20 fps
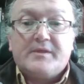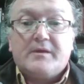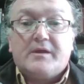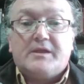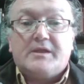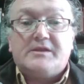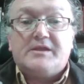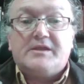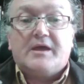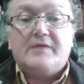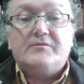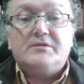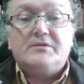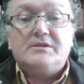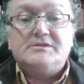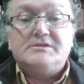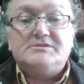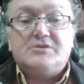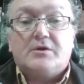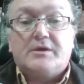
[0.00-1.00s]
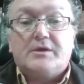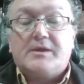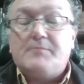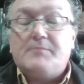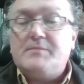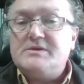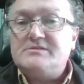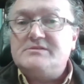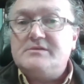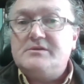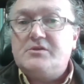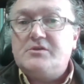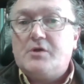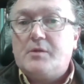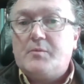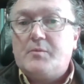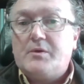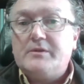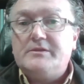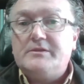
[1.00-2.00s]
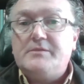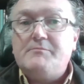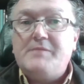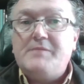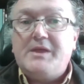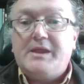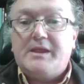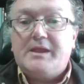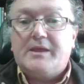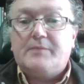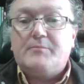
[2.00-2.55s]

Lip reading: and David Lazocki misinterpreted the meaning